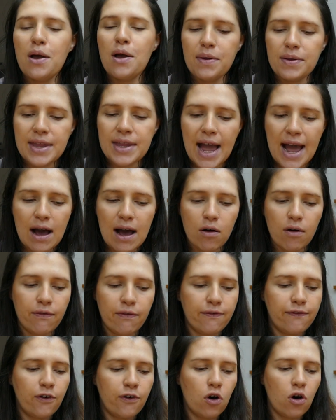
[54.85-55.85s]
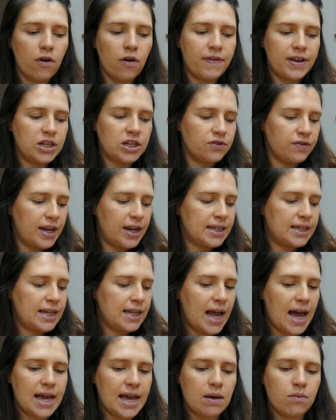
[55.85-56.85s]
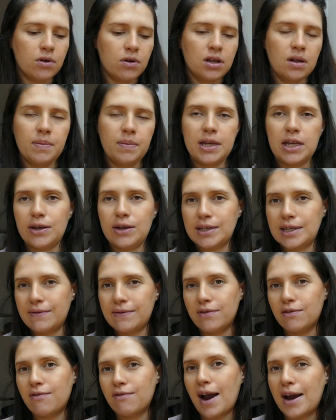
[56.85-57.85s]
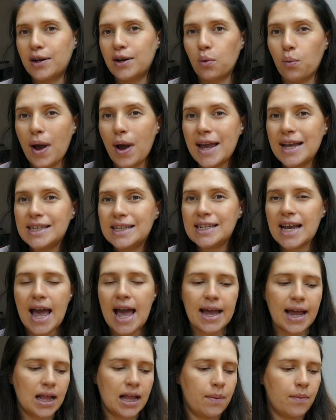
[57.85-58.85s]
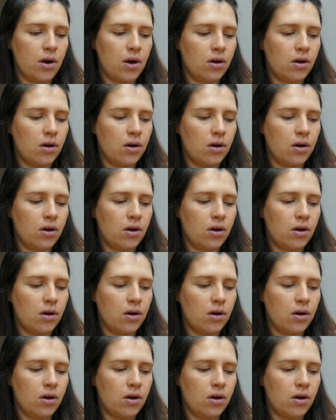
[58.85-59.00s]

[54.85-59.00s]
Now for this reading, I am going to be using the Rider Waite deck and I'm